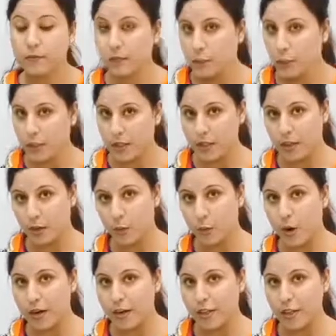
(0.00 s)
What is the
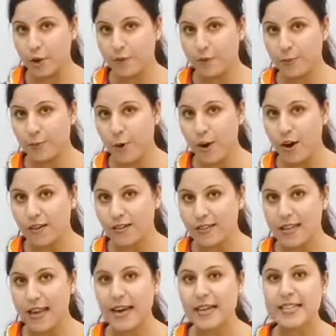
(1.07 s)
quality of the box?
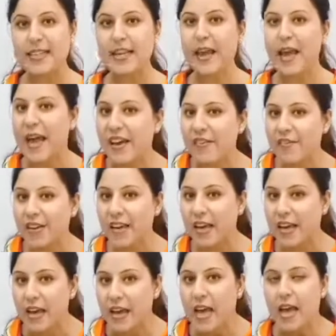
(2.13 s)
It's
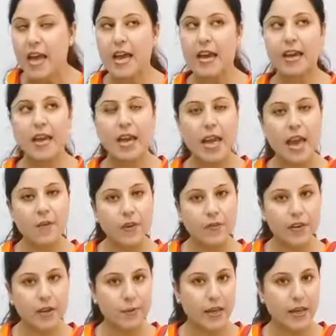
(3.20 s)
heavy, and heavy will be